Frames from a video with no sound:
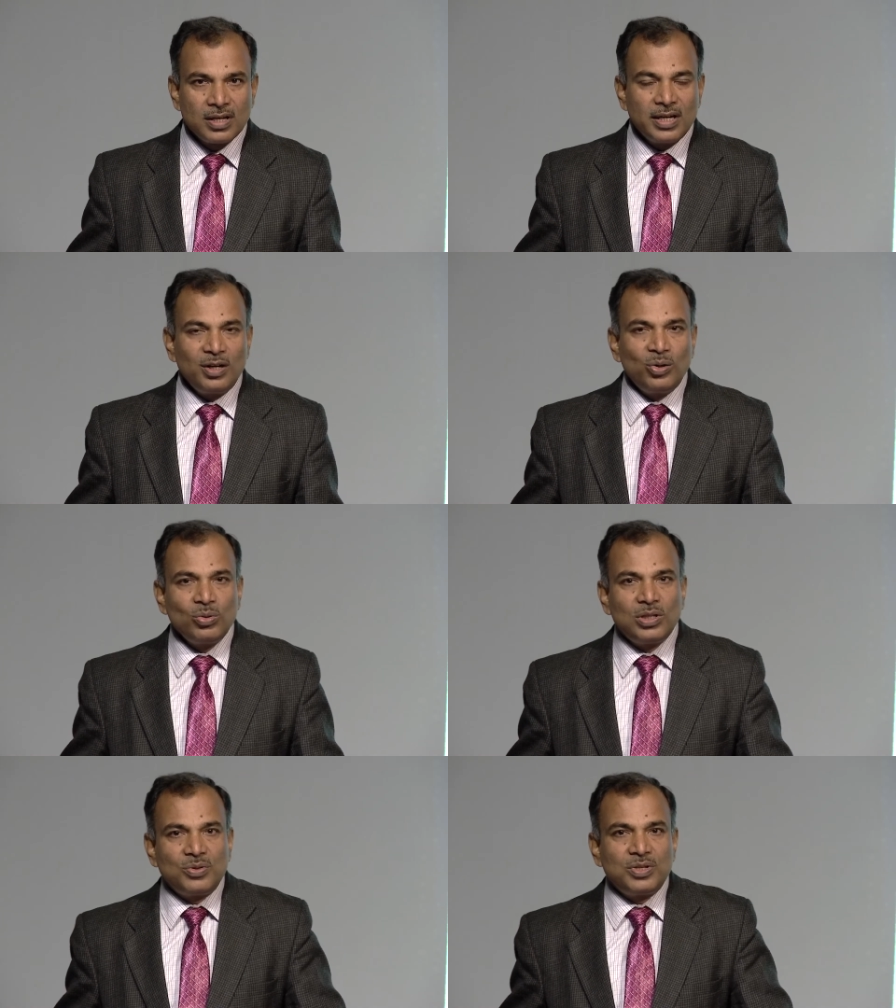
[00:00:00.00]
in
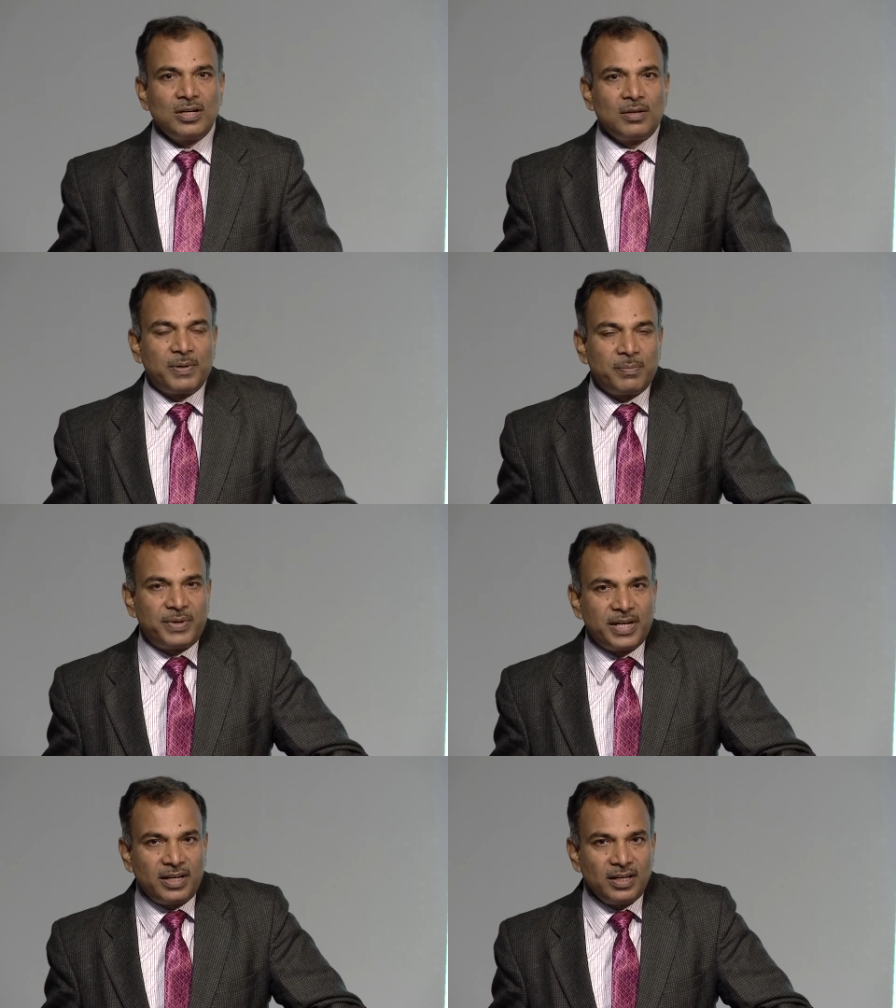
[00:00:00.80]

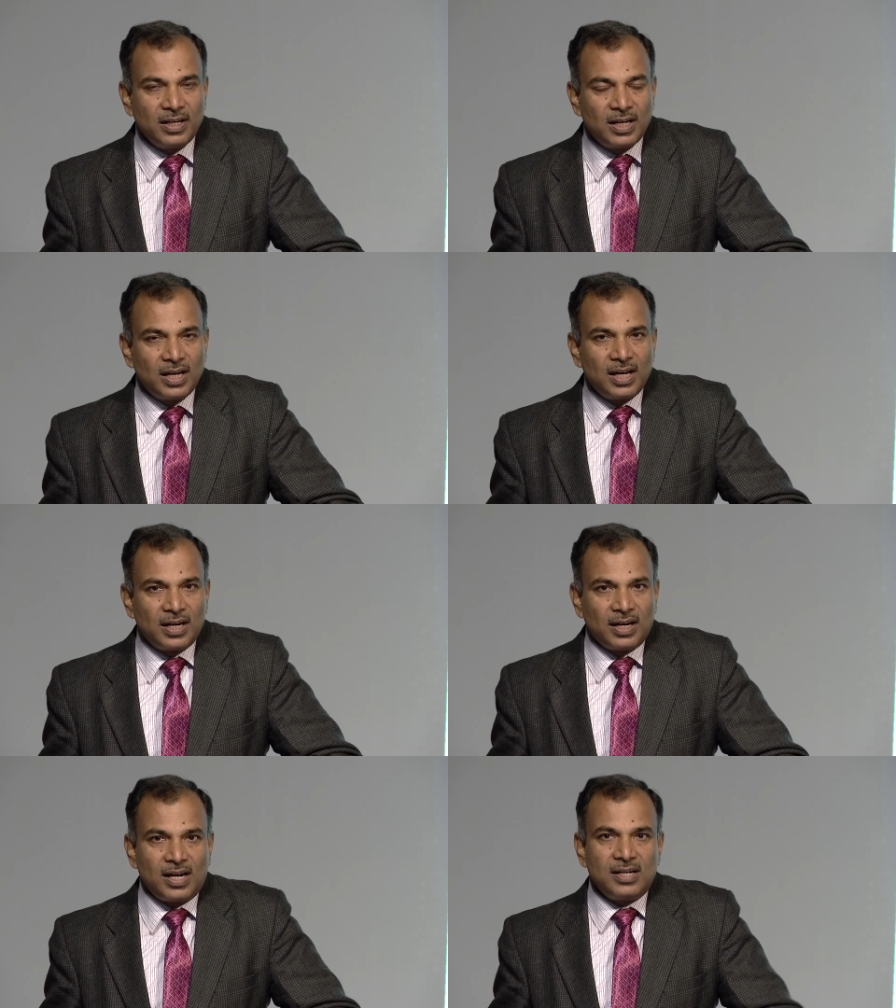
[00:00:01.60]
2015
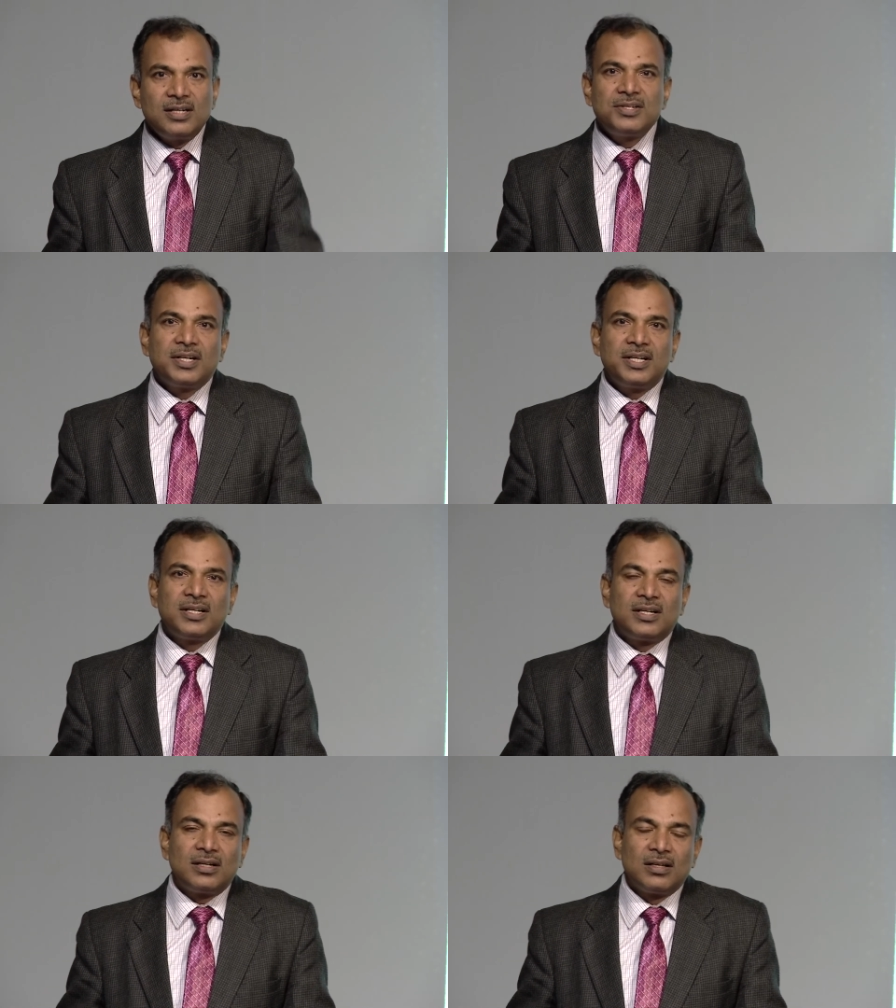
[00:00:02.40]
NITTTR
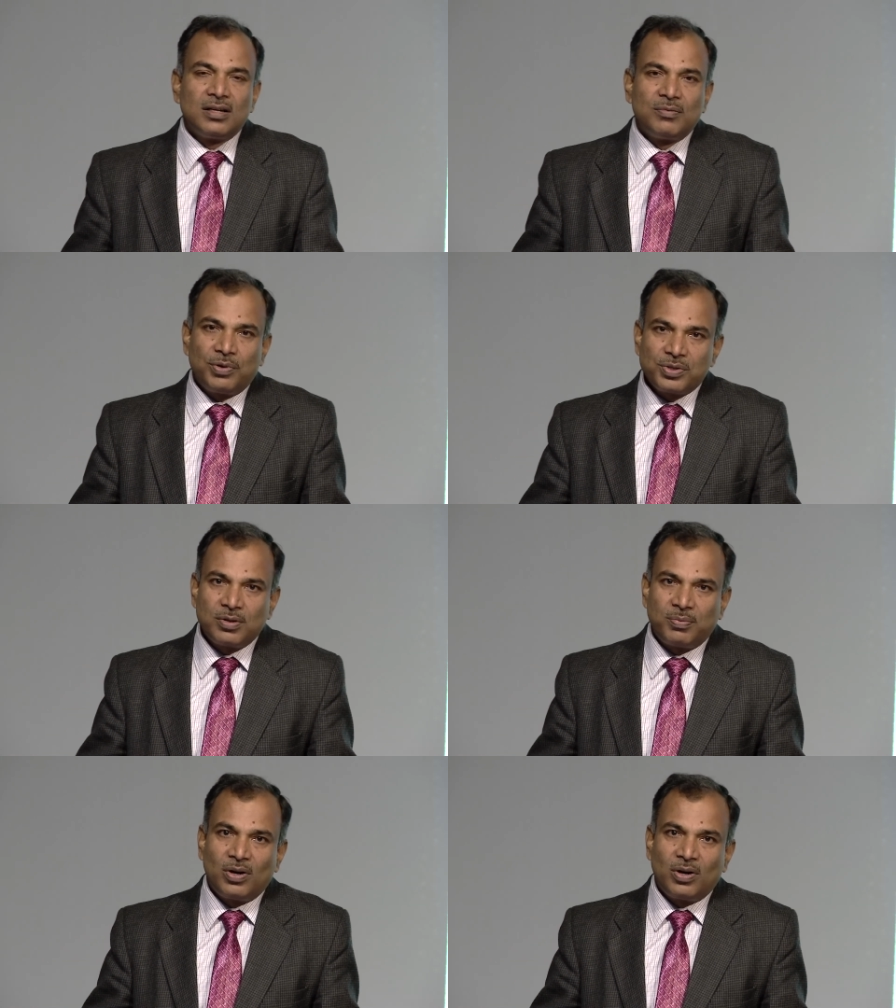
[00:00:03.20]
Chandigarh first of